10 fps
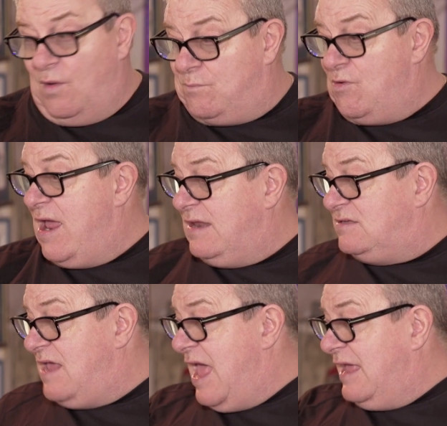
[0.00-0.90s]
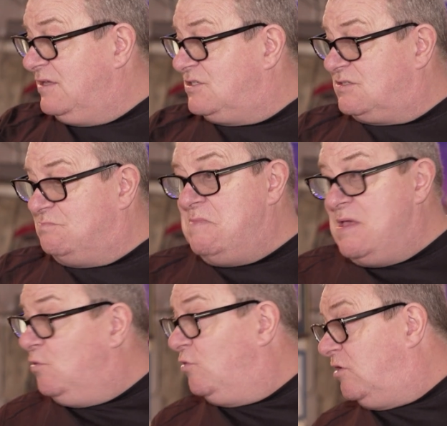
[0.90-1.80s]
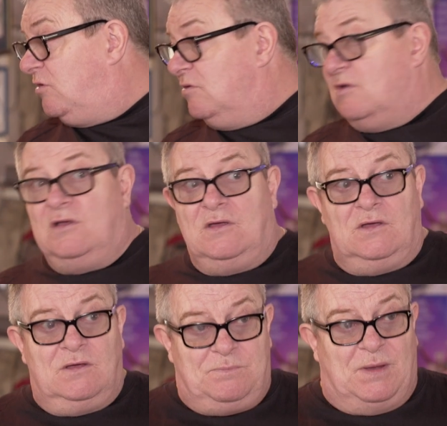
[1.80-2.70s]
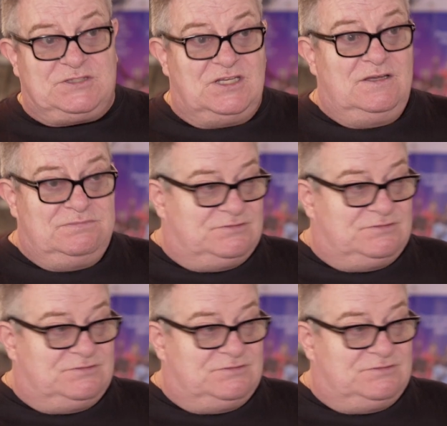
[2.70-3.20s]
got bread, eggs, milk, butter,